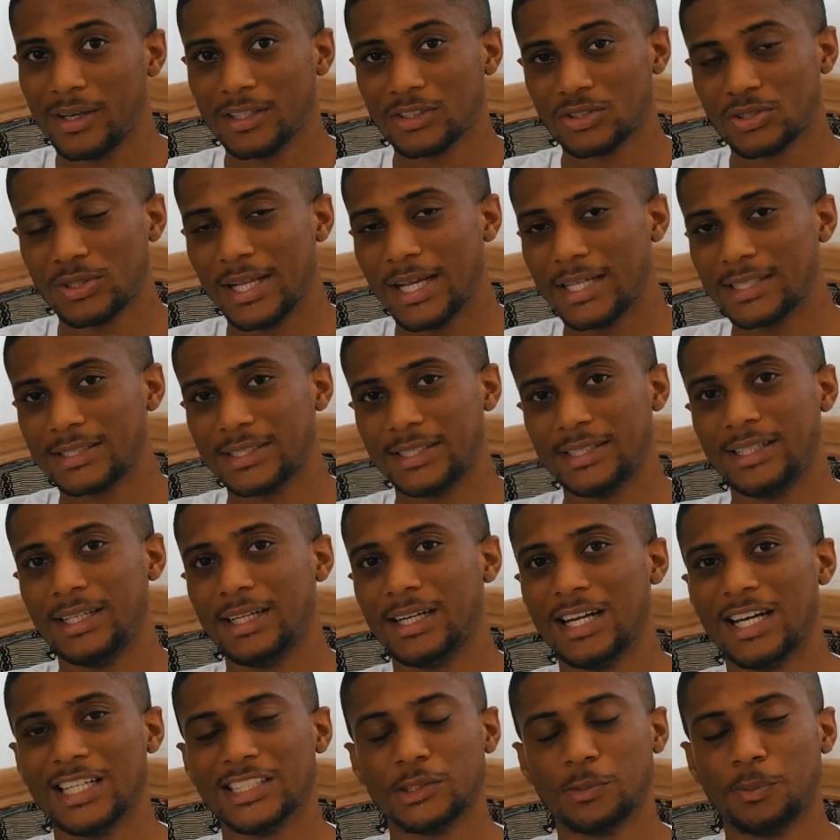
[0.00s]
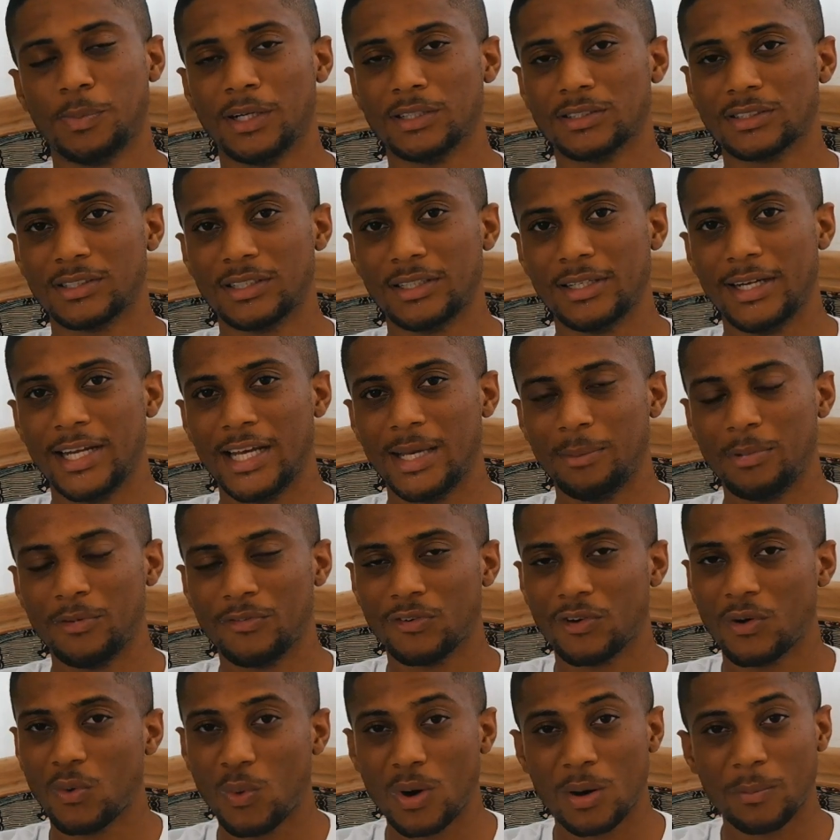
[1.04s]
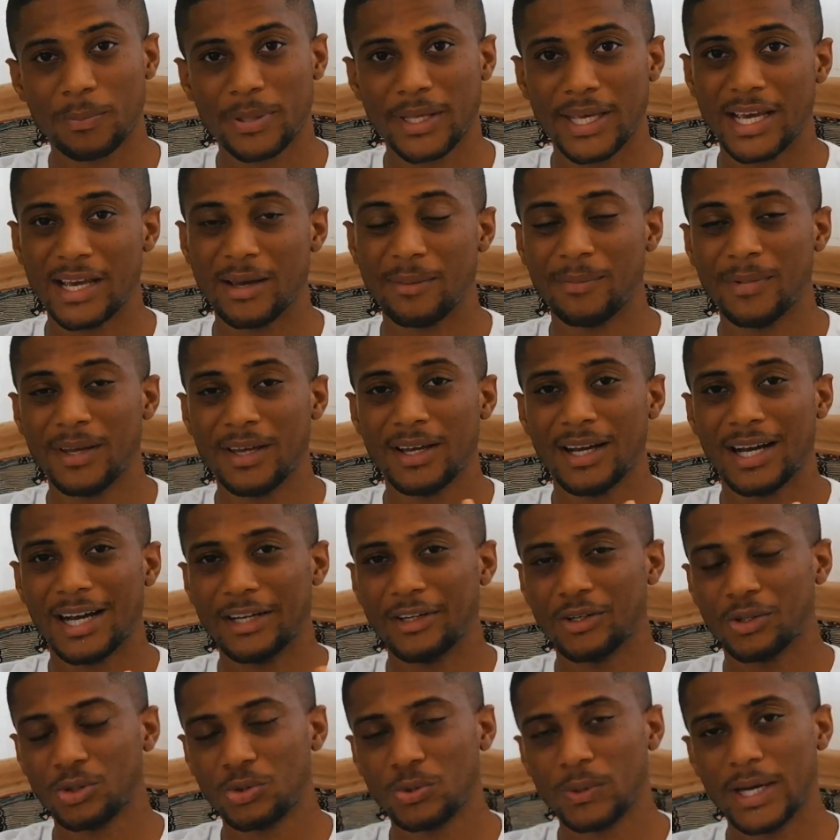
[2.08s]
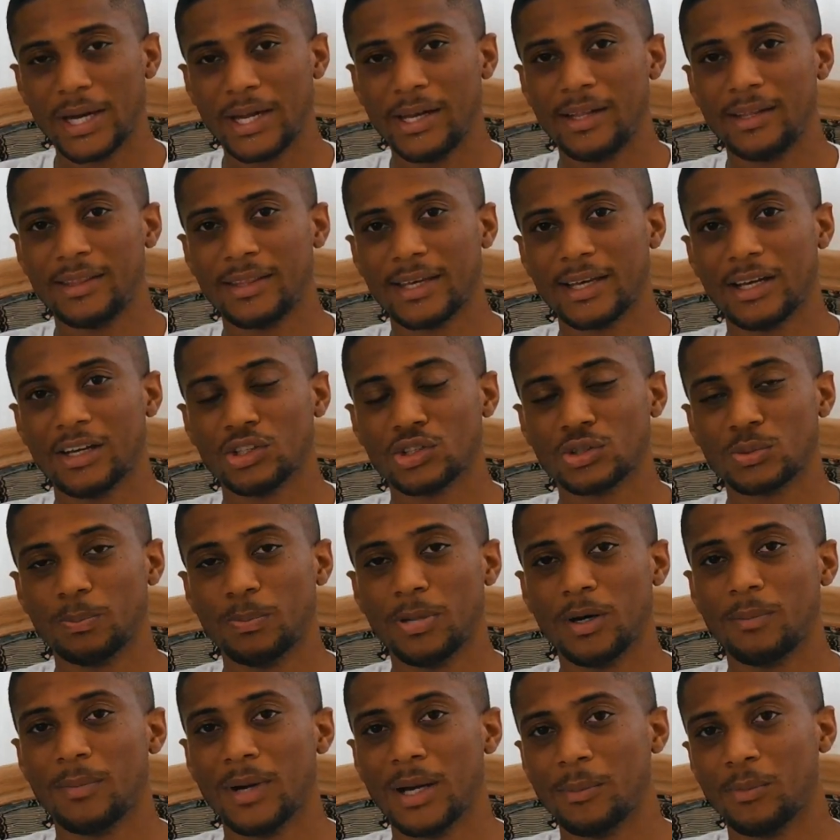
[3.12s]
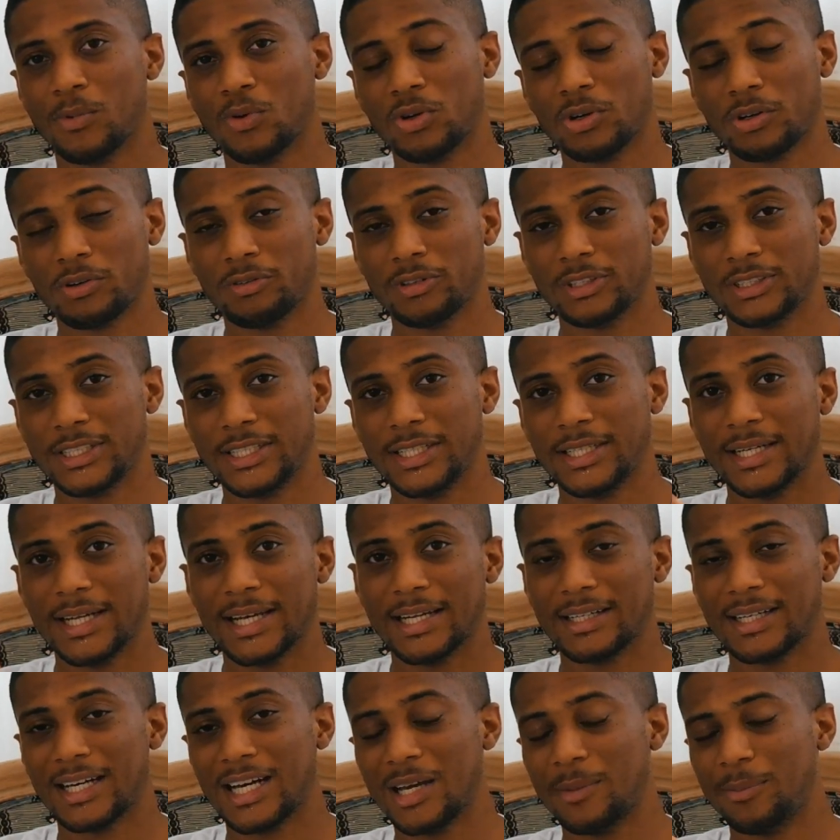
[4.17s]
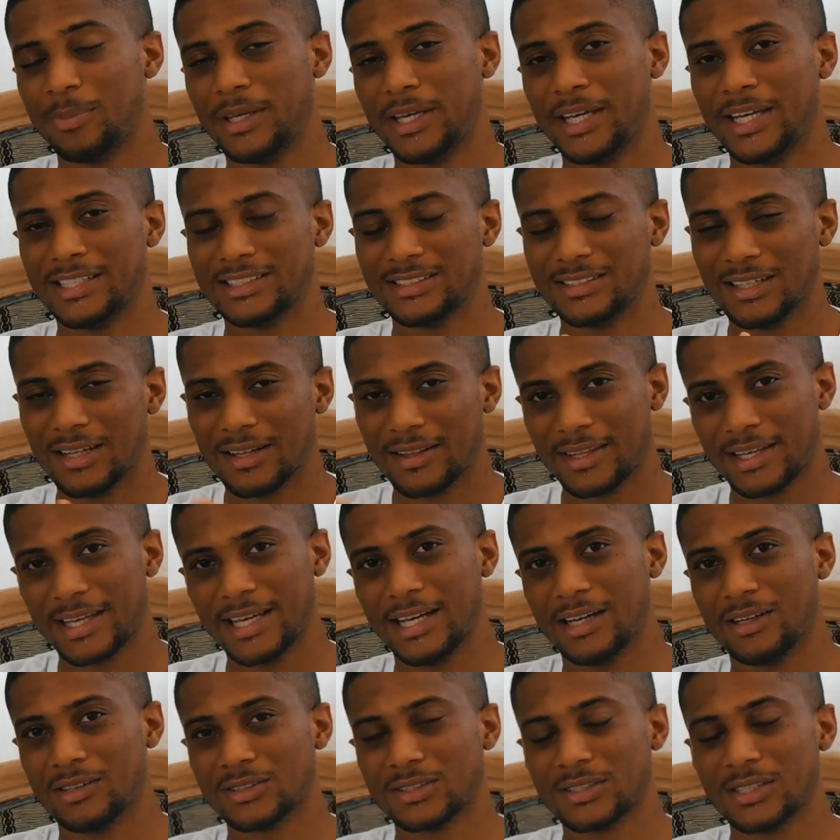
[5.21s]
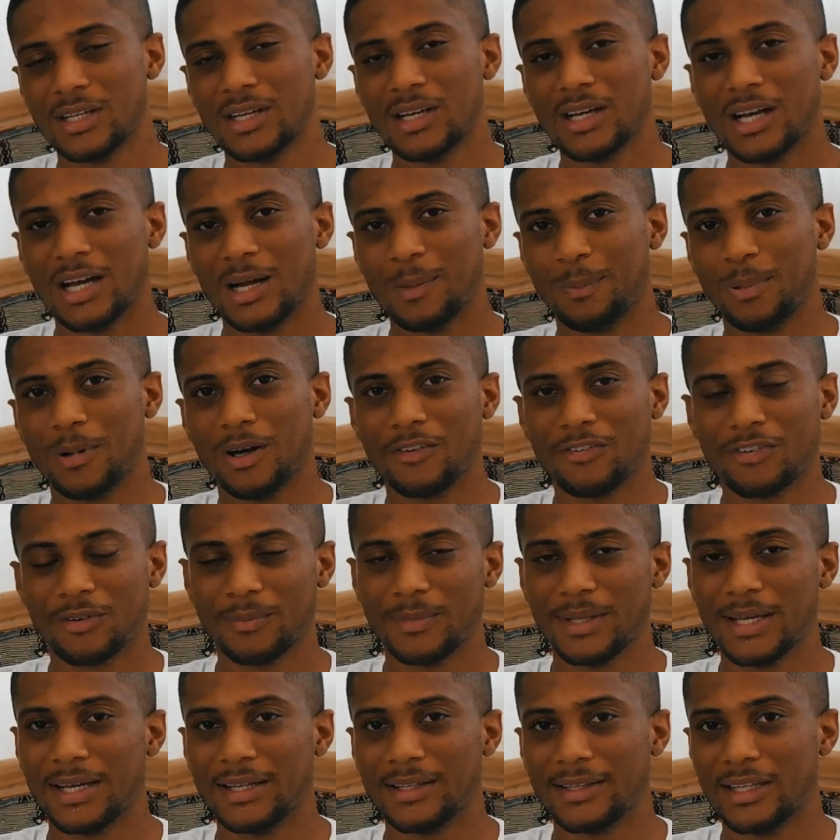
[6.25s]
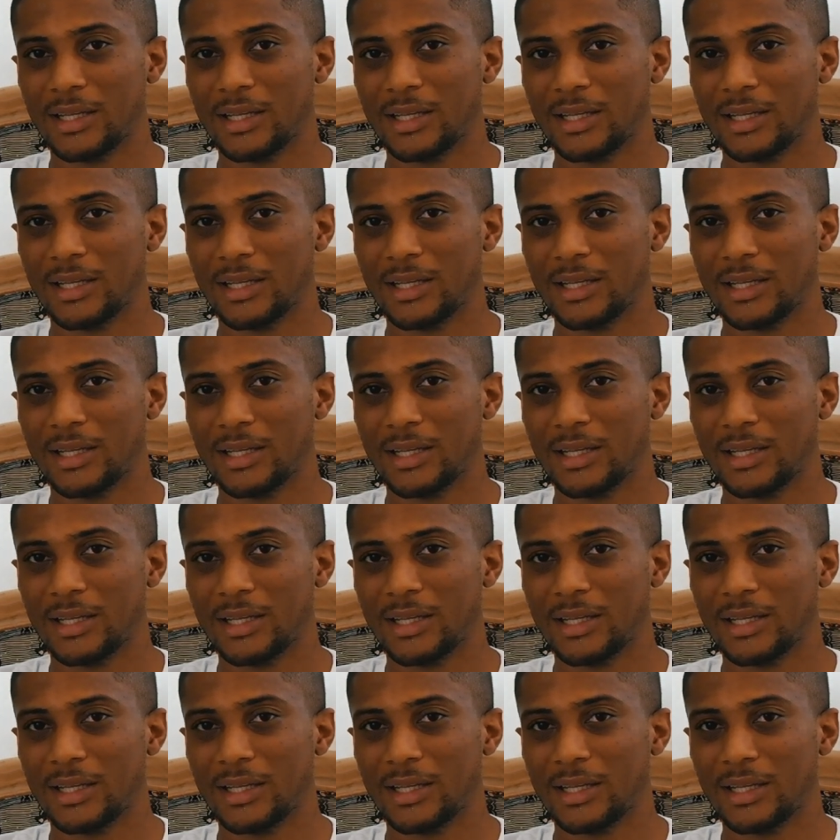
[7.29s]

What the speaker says: So that's in the latter part of the day. Before 1 p.m., I don't do anything else but my morning routine and IPAs, nothing else apart from that.